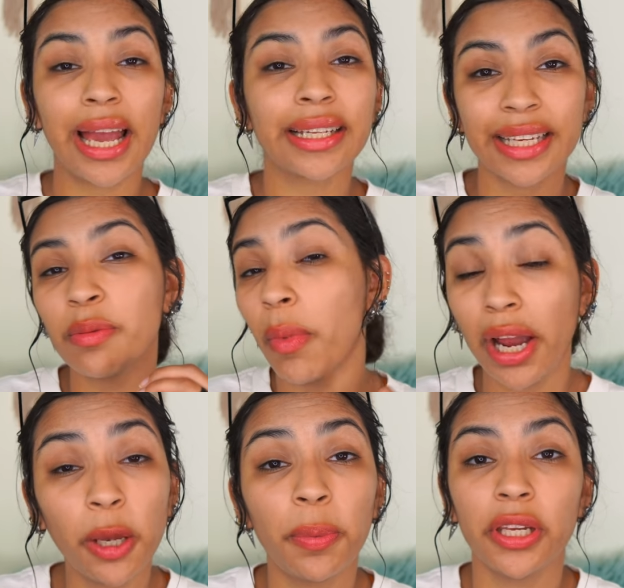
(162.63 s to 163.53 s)
And in
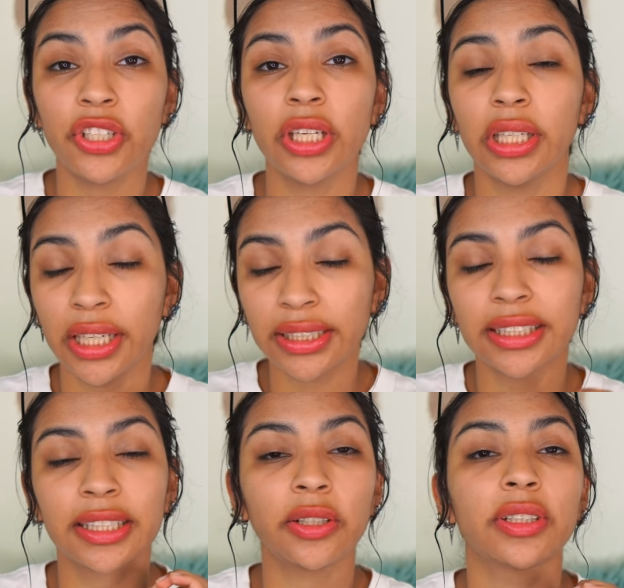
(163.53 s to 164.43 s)
my opinion, it
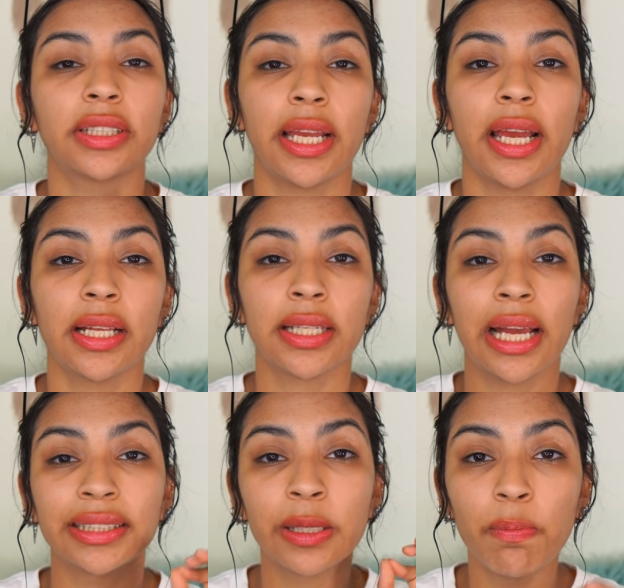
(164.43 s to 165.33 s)
still stands
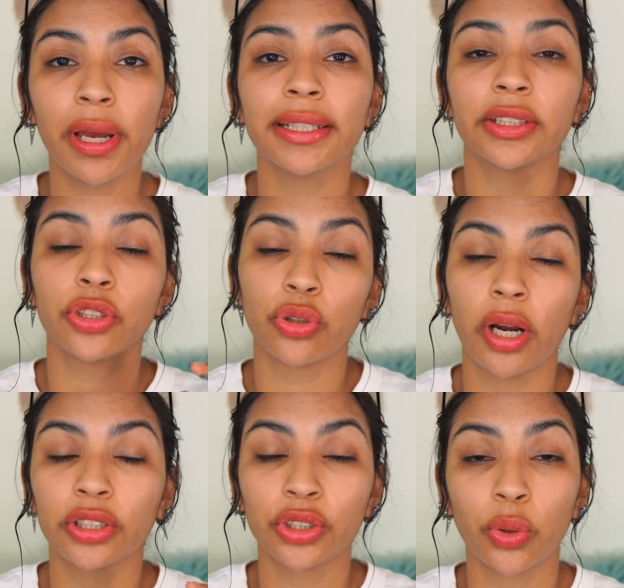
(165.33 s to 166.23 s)
as the best
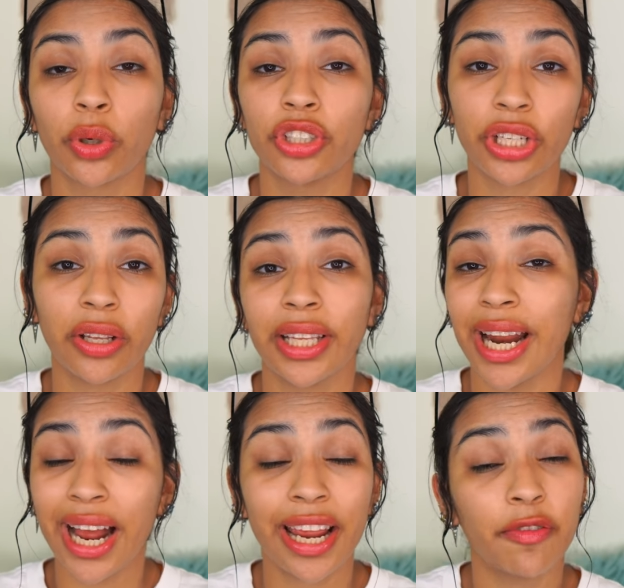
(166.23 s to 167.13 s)
drugstore gel that
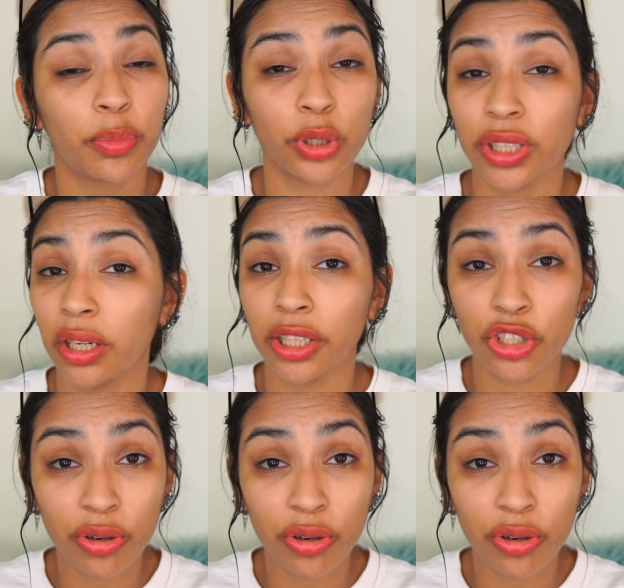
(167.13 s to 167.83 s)
I have personally